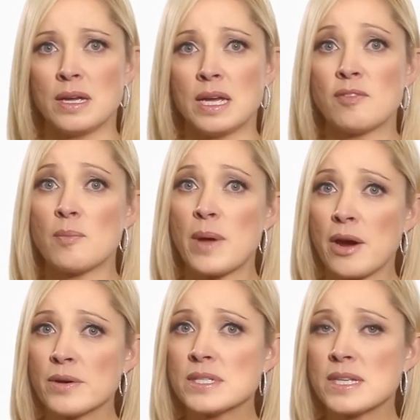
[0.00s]
If a
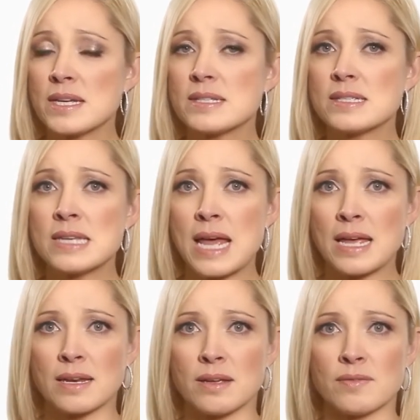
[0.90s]
parent's test is
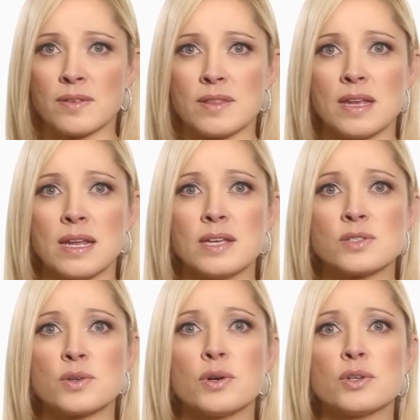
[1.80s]
negative, then
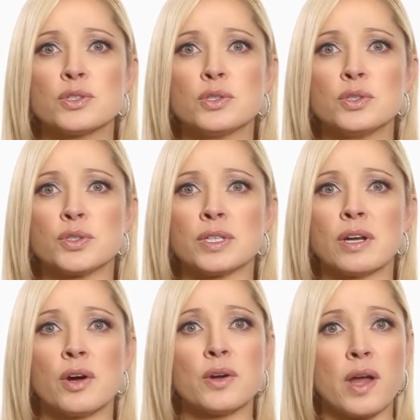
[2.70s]
his or her children
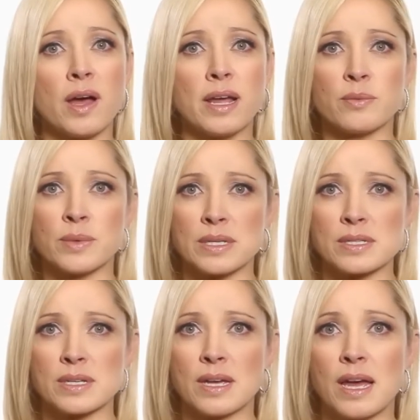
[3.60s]
are not at
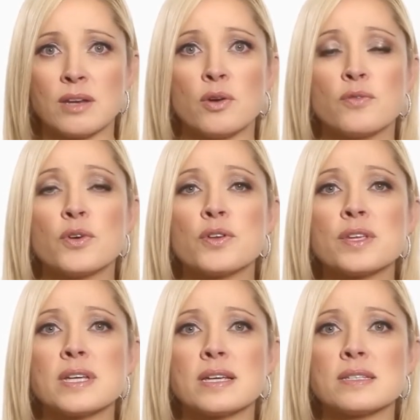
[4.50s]
risk and no
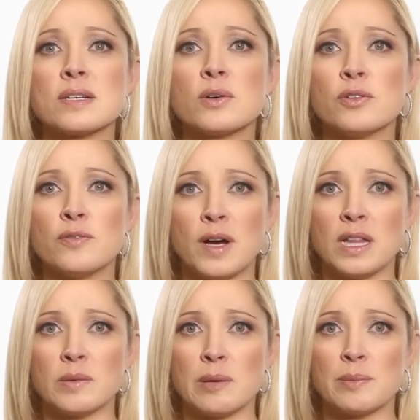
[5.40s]
further testing or
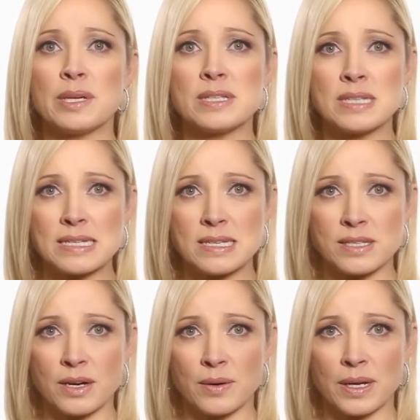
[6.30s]
follow-up is
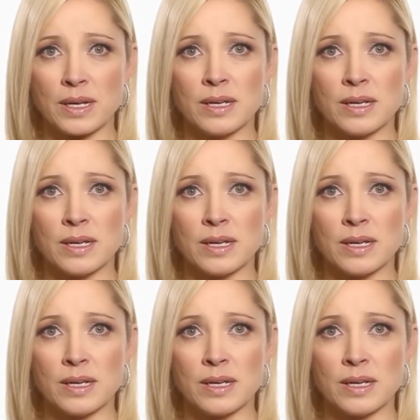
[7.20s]
necessary.